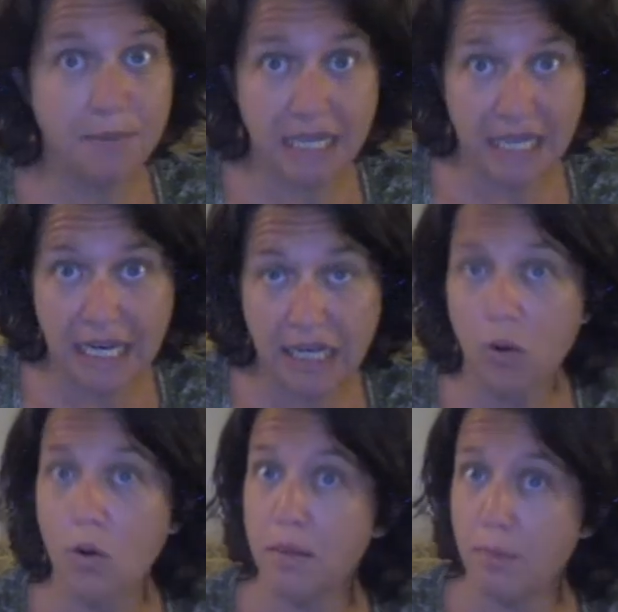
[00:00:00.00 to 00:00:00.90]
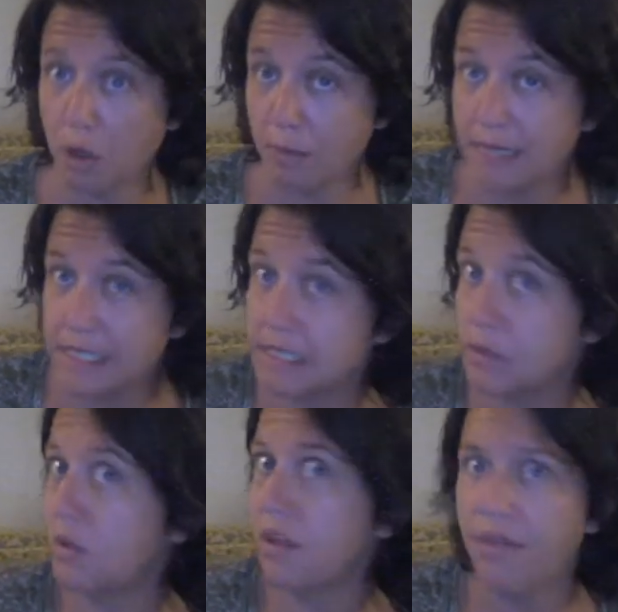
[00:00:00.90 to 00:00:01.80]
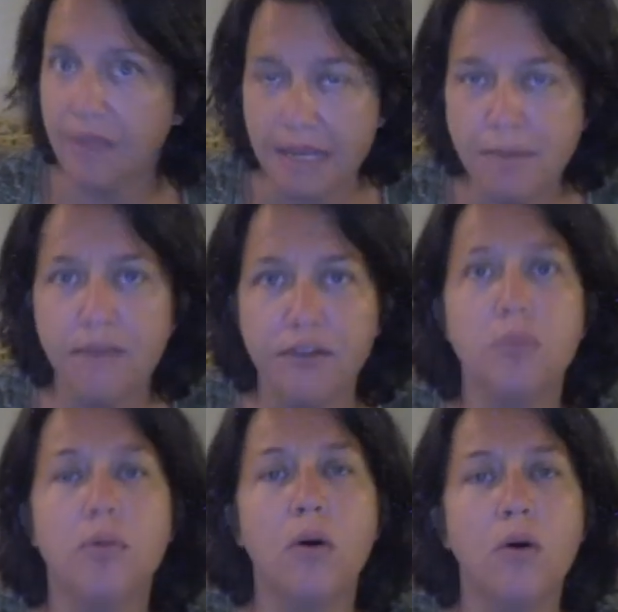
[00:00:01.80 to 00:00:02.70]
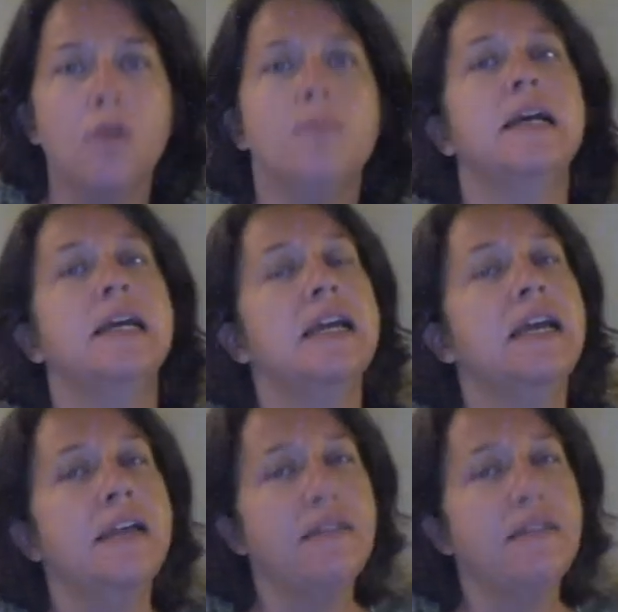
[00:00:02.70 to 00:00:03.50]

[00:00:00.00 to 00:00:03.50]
the meaning or the purpose or the theme of your poem,